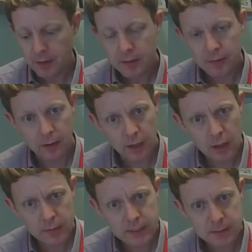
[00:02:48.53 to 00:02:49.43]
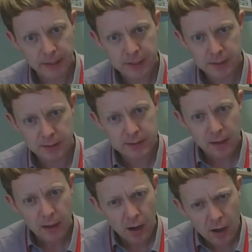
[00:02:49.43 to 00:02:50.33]
The low-risk patients
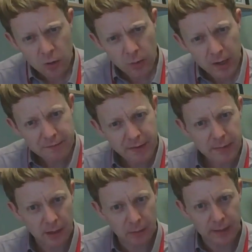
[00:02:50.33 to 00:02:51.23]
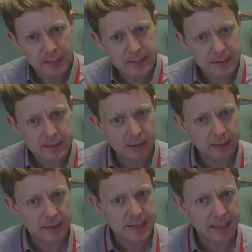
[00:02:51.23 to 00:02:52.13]
aren't quite very low risk. They still
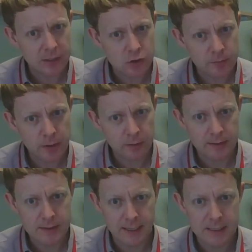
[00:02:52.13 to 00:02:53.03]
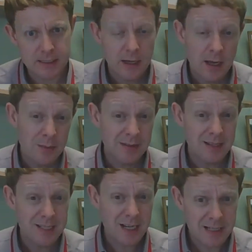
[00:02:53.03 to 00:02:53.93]
need a second troponin test, but
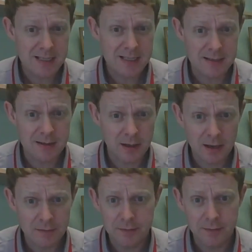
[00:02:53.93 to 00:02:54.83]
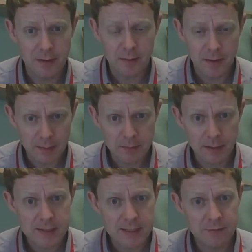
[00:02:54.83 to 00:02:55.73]
the chances it's going to have an
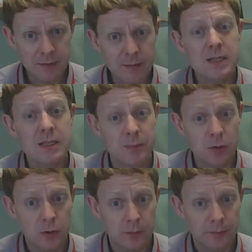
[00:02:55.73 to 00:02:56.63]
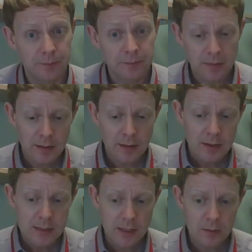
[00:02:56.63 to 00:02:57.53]
abnormality are very small.
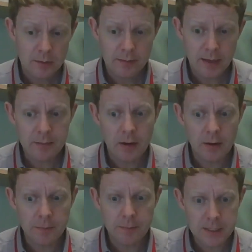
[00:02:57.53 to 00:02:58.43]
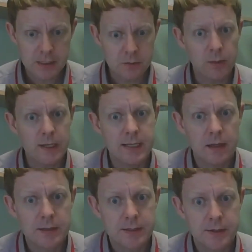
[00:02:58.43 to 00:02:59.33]
So they are patients we say
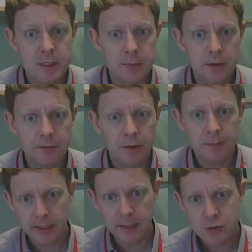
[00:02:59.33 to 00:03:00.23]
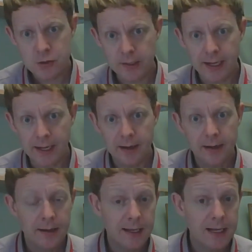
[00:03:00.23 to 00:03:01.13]
are suitable for ambulatory care,
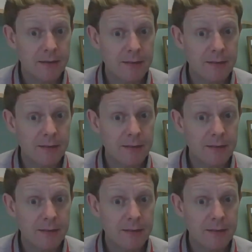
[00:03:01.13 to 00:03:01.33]
and they can have